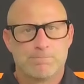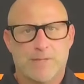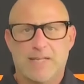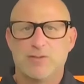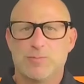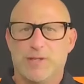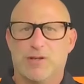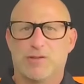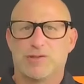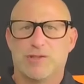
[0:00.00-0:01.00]
Thanks for being
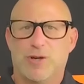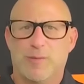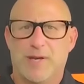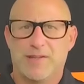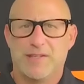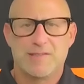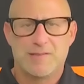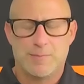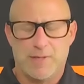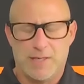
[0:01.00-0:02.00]
on the show, man. This,
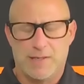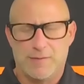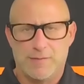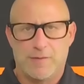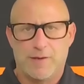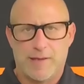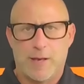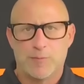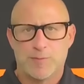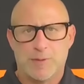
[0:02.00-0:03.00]
to me, it
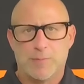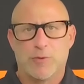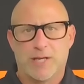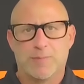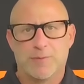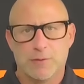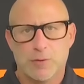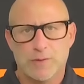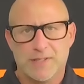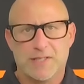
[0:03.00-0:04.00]
helps me break up the
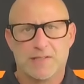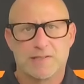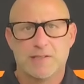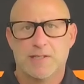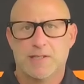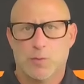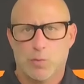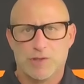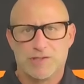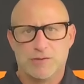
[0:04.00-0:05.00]
loneliness.
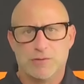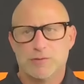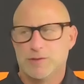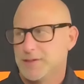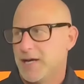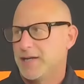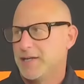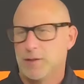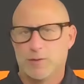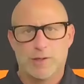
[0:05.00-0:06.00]
We're still not
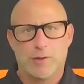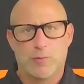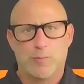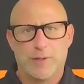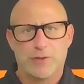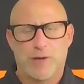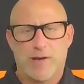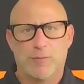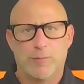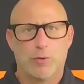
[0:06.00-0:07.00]
in a big
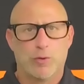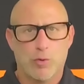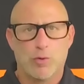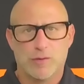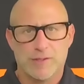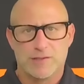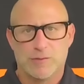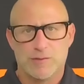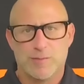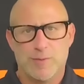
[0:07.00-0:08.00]
travel mode locally.
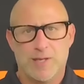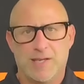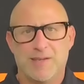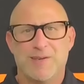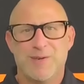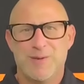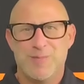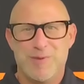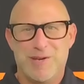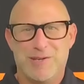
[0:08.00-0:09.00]
So to me,
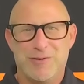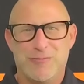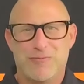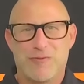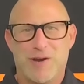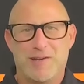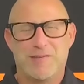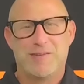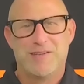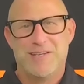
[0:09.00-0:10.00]
meeting a new
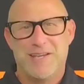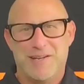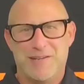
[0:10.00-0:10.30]
friend in a